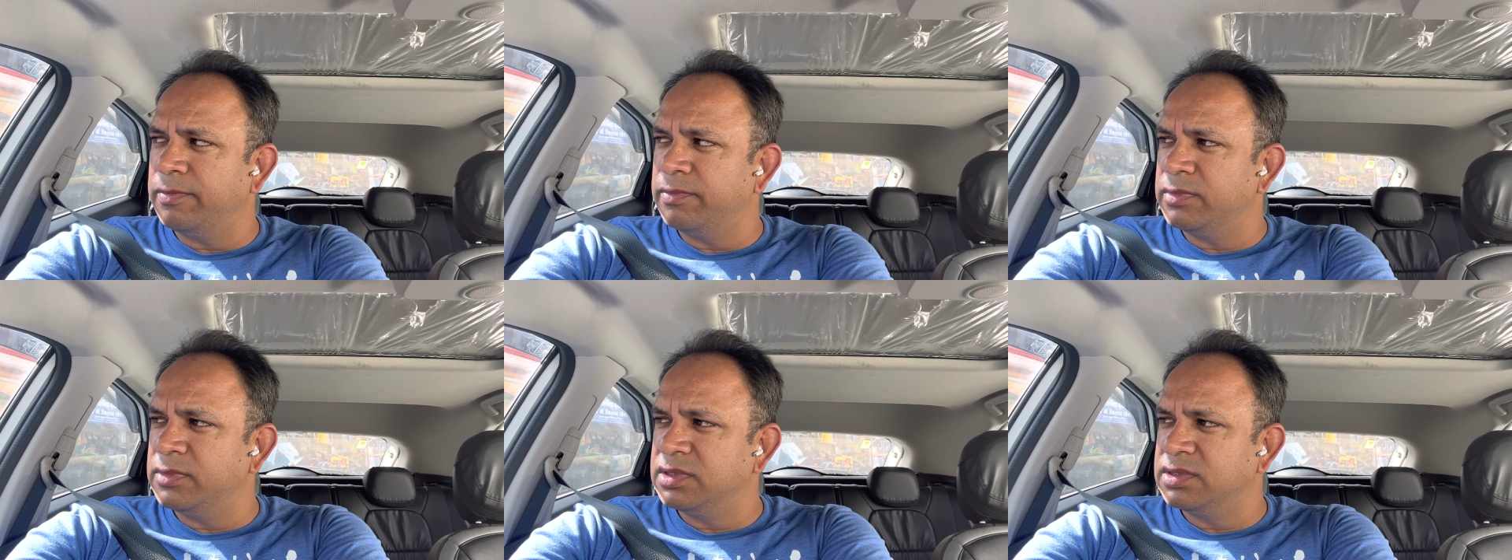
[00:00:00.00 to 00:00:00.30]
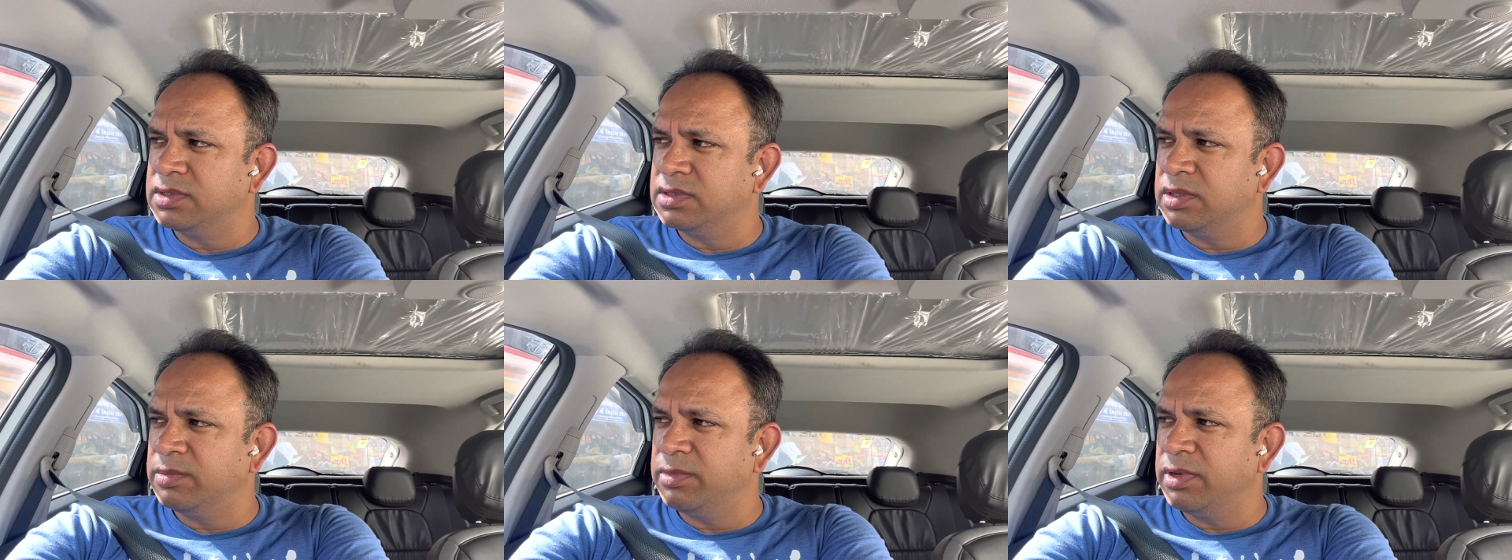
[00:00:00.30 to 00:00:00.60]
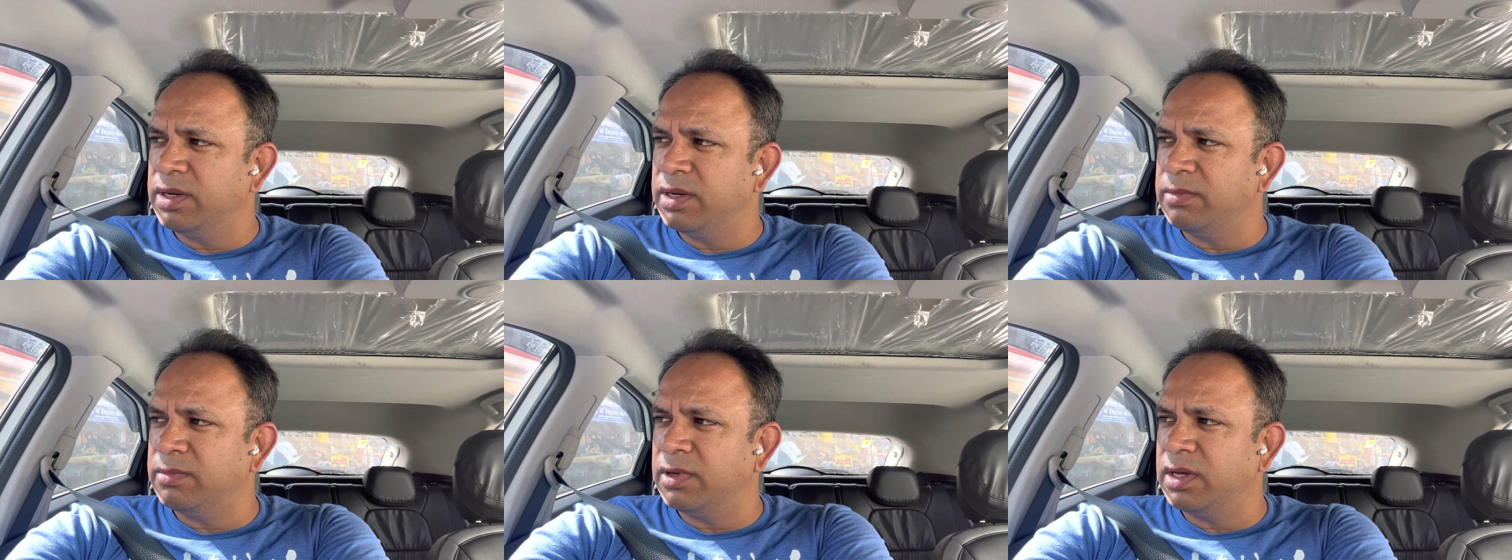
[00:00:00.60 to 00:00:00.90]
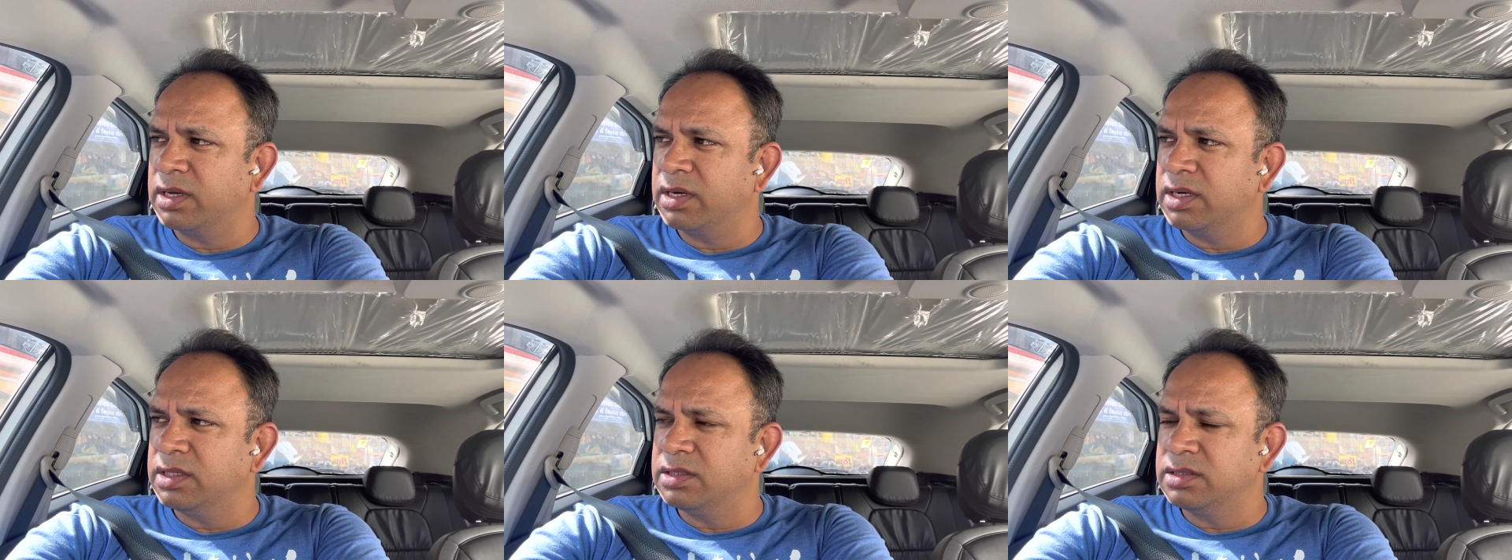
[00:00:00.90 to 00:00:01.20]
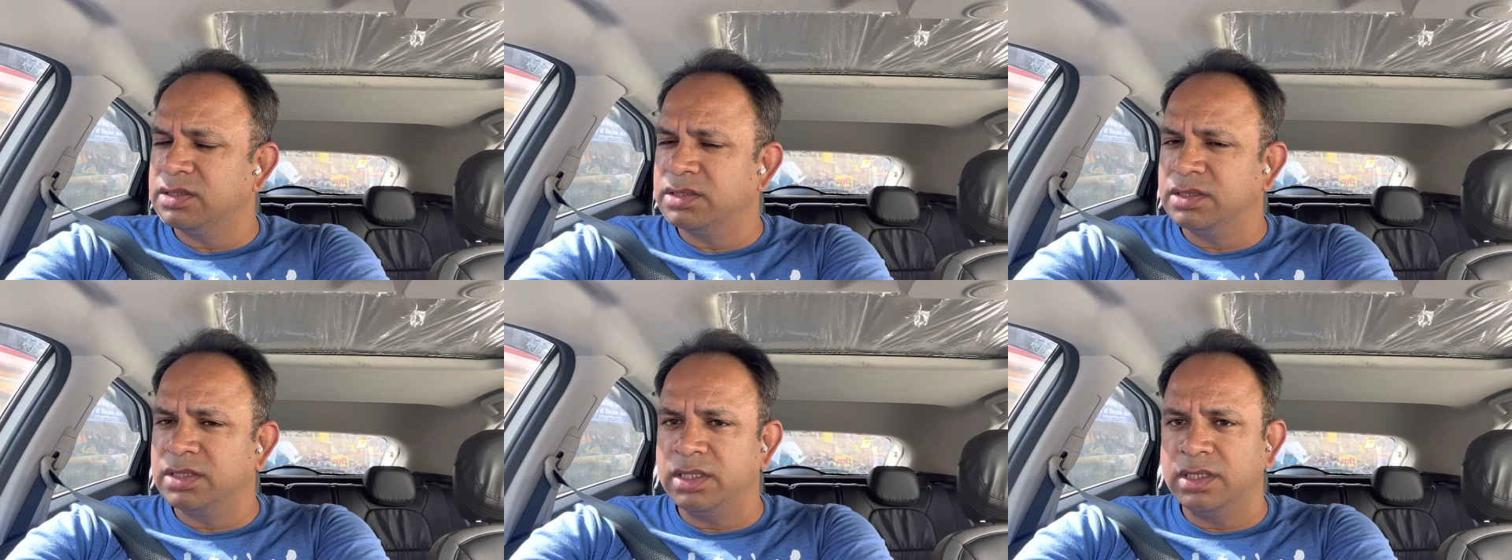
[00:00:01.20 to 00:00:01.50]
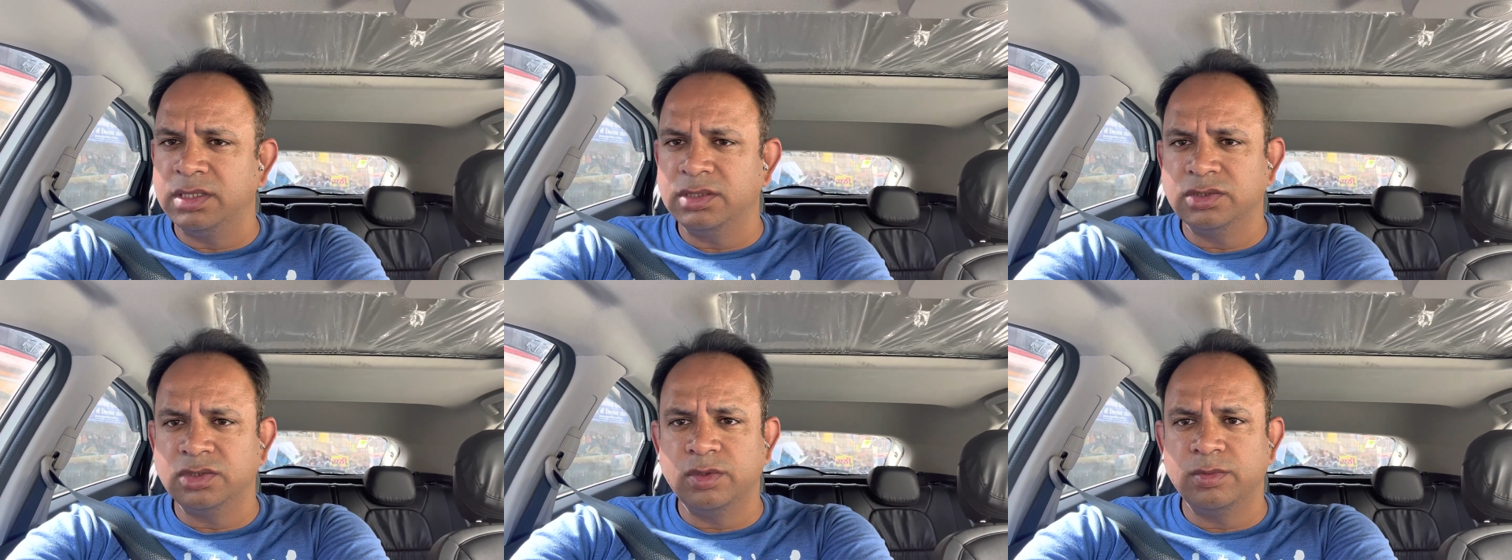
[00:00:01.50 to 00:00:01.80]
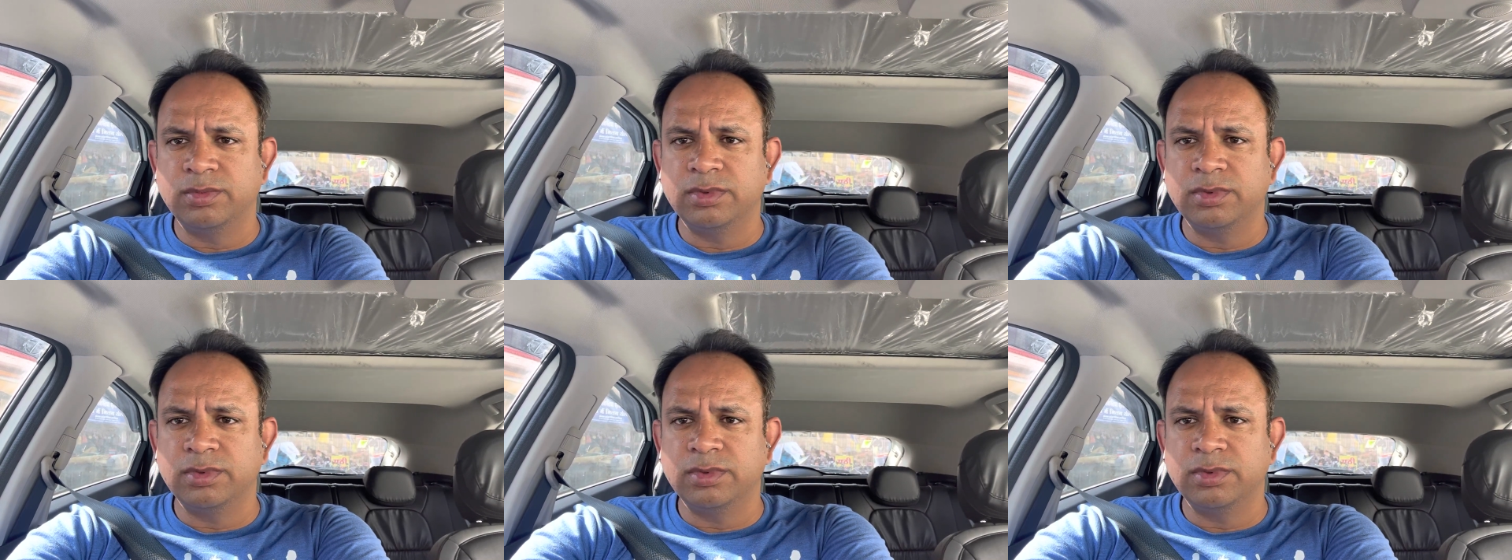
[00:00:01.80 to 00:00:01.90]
this is the main market in the city, so you'll